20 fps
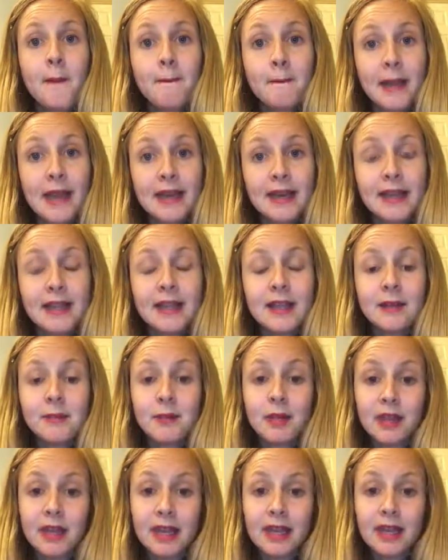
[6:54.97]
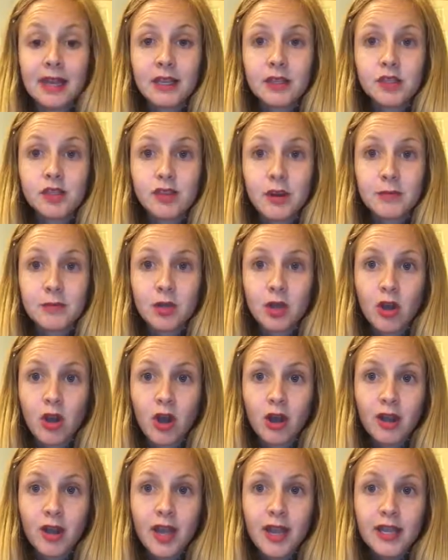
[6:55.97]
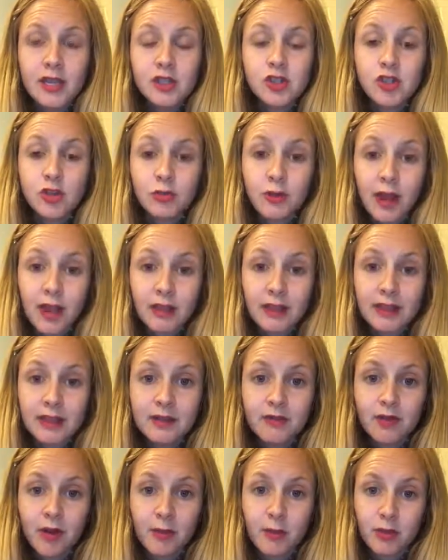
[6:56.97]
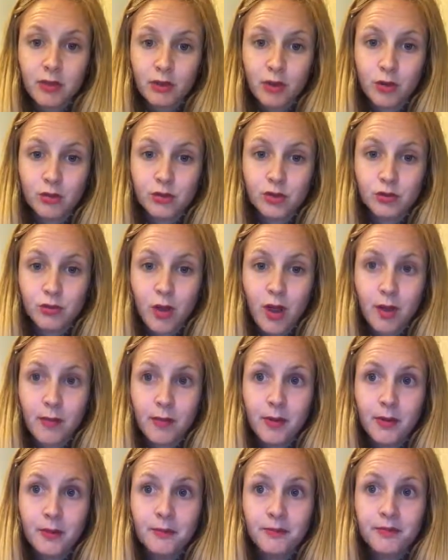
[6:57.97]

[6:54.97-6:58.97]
beta hemolytic streptococci directly from a throat swab.